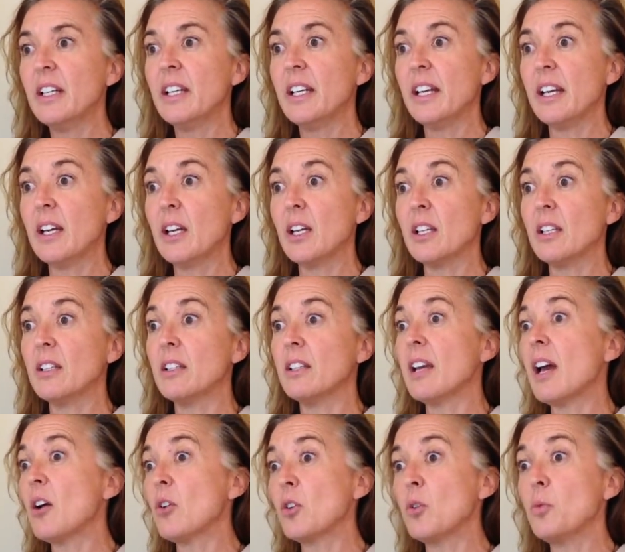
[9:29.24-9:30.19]
and
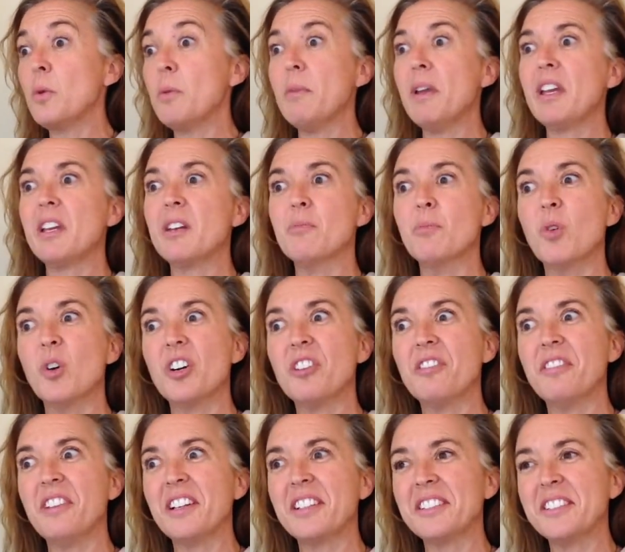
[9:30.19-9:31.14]
how can we make it more
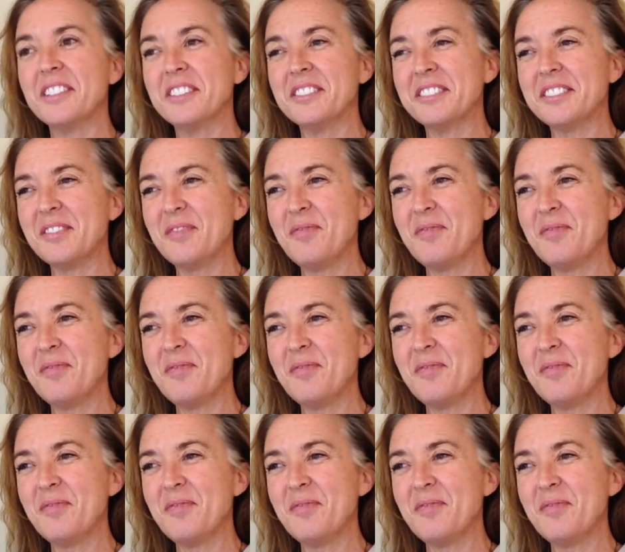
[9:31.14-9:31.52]
effective.